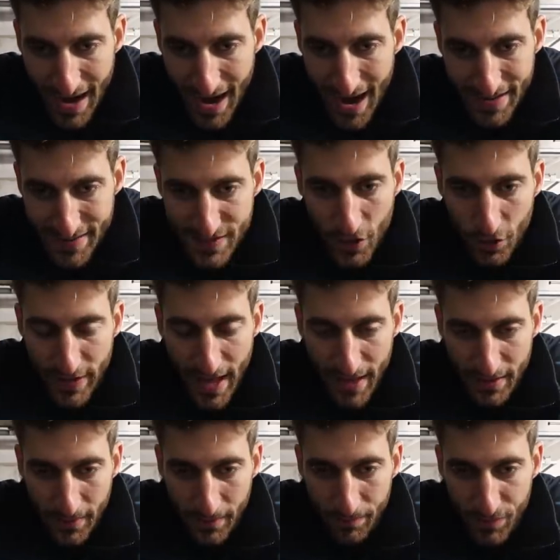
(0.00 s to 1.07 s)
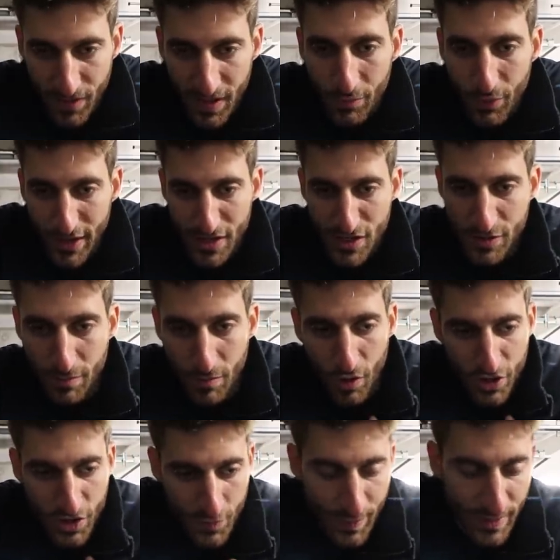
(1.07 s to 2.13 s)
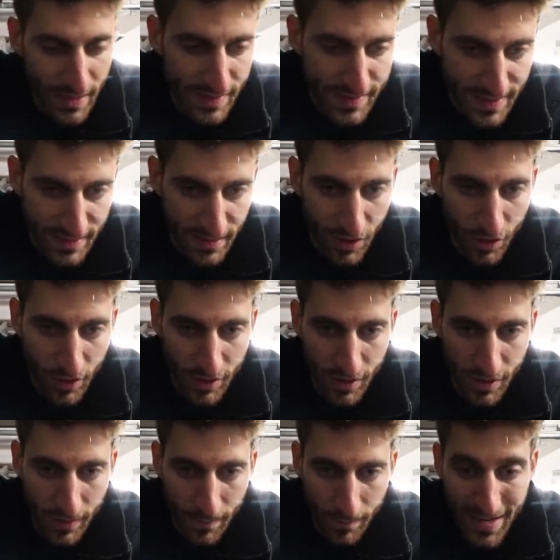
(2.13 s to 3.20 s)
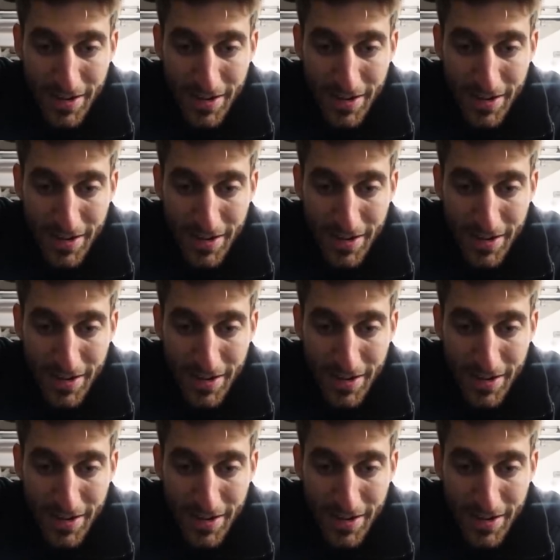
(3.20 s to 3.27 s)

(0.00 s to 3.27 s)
I saw that. He brings more speed inside the corner,